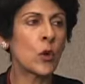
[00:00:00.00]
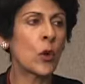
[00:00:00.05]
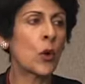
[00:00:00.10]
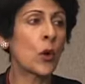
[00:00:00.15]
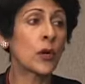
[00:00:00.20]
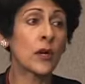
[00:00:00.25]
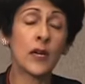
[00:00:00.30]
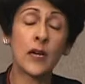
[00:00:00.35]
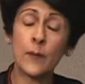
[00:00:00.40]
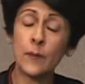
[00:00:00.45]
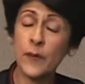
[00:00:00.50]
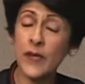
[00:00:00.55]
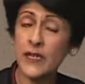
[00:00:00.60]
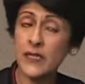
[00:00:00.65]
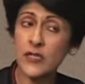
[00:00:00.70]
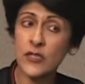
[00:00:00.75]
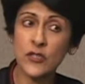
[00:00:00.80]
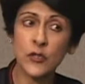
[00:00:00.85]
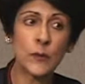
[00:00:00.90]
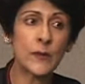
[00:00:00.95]
or
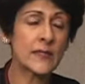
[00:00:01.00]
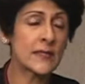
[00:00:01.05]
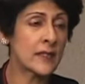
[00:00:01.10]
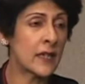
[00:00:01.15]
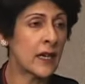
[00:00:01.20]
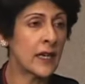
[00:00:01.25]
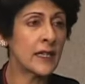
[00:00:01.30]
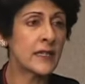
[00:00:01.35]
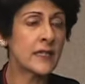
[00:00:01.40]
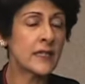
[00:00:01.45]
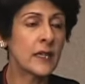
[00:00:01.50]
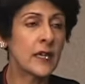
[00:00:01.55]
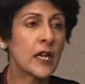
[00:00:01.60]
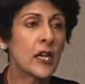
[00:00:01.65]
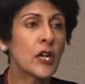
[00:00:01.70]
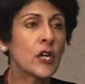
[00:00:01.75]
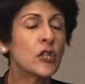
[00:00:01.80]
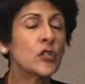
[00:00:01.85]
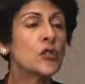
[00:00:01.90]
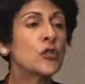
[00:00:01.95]
commit suicide
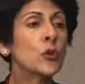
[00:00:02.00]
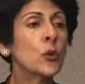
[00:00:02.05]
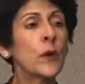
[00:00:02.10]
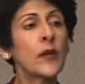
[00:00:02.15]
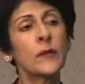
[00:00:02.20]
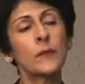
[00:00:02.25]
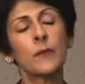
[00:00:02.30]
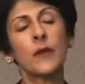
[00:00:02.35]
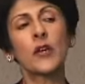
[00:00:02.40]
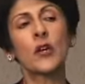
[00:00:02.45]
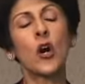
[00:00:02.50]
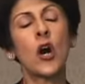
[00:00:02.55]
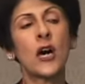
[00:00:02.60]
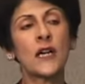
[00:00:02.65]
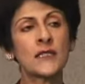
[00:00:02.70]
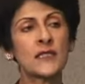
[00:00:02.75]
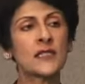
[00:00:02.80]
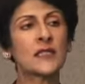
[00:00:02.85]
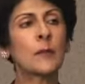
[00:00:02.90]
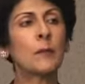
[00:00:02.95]
do it
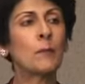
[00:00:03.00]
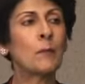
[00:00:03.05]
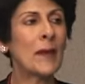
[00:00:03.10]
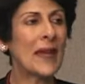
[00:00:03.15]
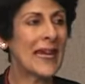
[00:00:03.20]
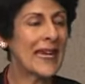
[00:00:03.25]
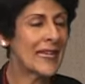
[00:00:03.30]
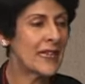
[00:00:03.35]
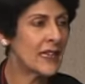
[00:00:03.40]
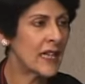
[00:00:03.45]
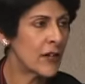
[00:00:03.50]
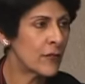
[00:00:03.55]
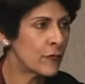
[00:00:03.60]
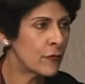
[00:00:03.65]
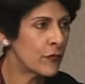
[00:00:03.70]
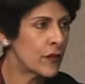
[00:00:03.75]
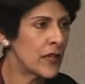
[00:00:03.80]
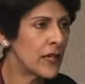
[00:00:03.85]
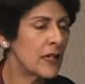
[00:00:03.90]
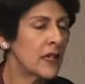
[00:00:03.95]
because the pain they
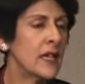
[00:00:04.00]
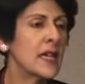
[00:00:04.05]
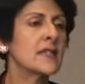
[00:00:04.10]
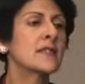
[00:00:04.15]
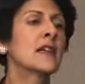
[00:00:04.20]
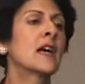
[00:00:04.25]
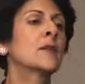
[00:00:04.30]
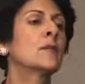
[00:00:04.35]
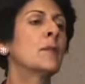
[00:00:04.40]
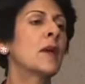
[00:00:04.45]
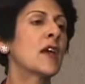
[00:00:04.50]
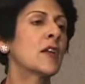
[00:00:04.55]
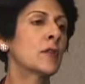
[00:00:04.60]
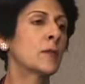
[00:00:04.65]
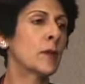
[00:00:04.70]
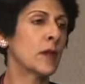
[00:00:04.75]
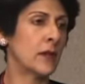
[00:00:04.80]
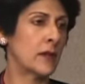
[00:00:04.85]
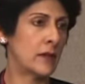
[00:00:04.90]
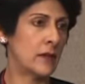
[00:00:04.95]
feel is
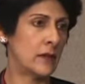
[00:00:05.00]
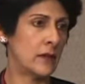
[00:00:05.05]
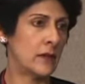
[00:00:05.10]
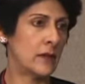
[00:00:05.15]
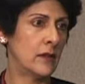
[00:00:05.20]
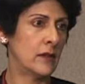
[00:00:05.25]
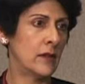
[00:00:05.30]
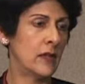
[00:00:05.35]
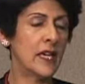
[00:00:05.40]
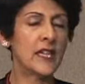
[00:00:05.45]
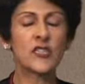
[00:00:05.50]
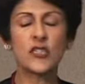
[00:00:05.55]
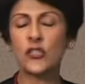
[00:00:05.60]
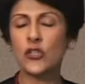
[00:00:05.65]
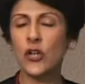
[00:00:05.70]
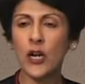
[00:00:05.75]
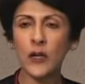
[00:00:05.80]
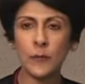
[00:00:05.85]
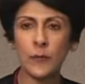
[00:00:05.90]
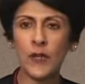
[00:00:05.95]
unbearable. It's
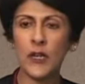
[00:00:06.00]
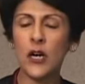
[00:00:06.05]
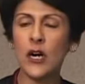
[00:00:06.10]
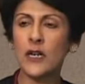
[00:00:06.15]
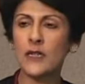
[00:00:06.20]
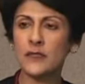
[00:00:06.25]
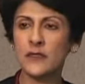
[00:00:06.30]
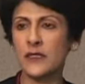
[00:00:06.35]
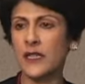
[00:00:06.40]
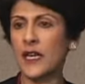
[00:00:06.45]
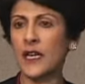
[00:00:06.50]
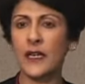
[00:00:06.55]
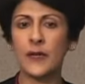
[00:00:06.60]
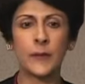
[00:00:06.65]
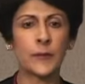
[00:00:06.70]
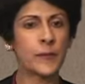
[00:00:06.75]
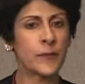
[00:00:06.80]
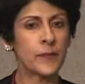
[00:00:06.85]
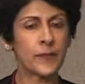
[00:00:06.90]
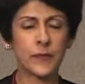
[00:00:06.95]
not because they
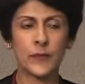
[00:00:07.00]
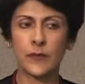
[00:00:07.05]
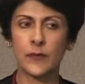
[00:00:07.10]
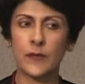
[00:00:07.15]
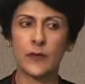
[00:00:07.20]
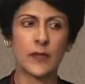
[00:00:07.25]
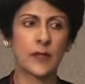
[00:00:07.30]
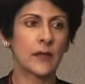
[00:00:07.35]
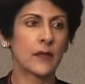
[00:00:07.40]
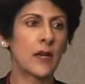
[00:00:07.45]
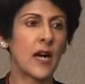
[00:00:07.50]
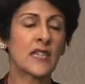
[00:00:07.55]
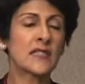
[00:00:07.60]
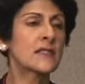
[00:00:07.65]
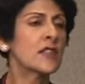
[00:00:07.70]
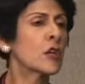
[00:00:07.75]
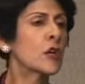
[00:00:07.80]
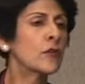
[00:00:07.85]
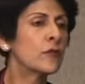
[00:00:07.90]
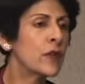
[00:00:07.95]
are
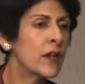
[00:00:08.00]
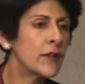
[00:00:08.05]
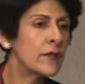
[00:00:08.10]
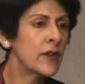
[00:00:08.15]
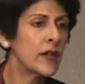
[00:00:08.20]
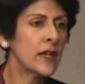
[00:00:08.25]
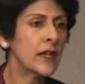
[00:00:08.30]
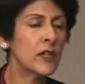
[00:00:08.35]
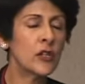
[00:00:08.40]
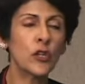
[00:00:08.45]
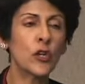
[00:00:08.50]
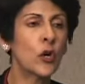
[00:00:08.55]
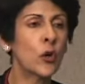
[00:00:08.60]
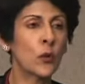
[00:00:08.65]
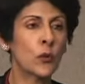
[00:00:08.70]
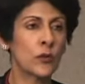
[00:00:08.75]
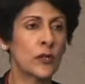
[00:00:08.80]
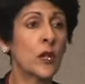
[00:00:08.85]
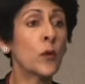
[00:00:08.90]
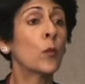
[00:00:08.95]
sick of living,
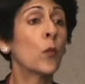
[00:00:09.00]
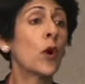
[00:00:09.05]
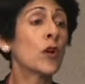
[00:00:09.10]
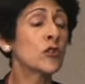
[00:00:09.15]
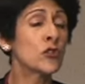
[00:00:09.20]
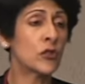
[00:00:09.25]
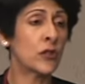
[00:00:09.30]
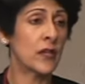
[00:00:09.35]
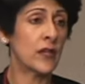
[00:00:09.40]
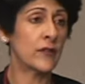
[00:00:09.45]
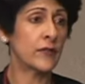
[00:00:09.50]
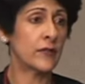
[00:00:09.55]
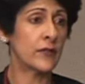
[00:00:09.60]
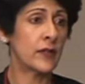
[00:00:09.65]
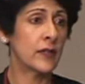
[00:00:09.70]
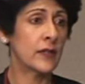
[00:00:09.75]
no, they want to live